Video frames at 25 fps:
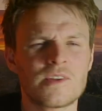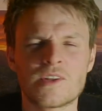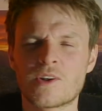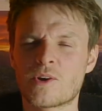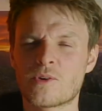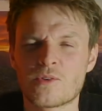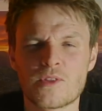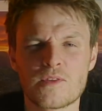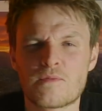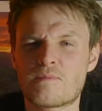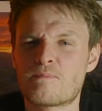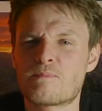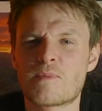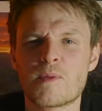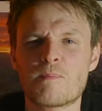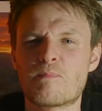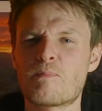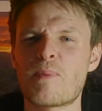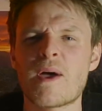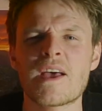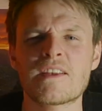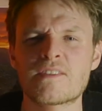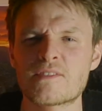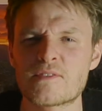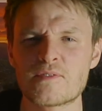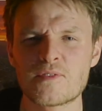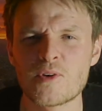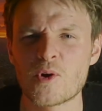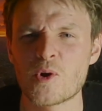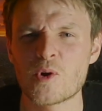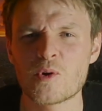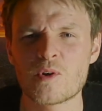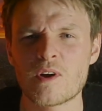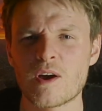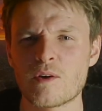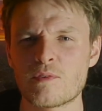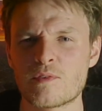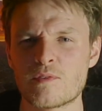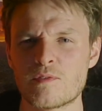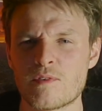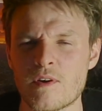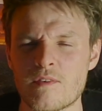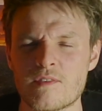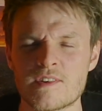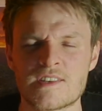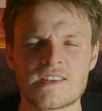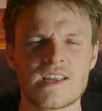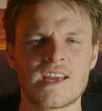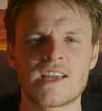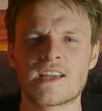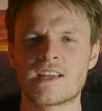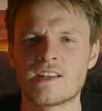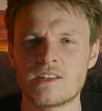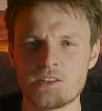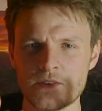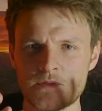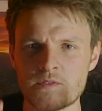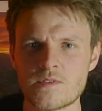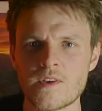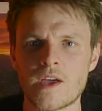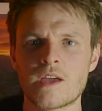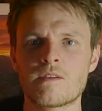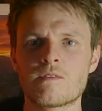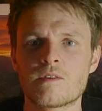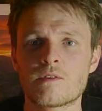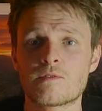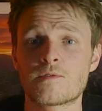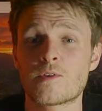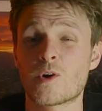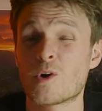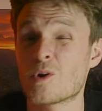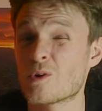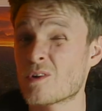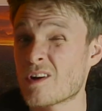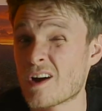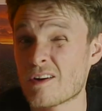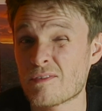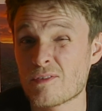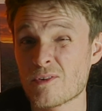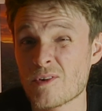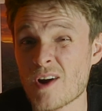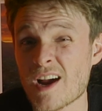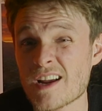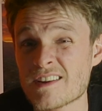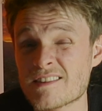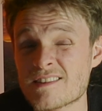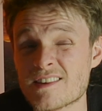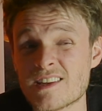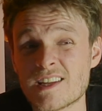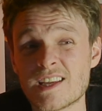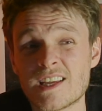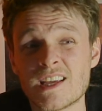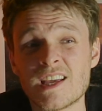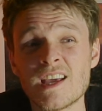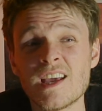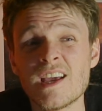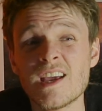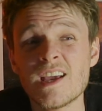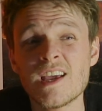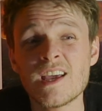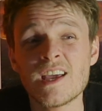you know, the best photograph you've ever taken, your favorite photograph, or actually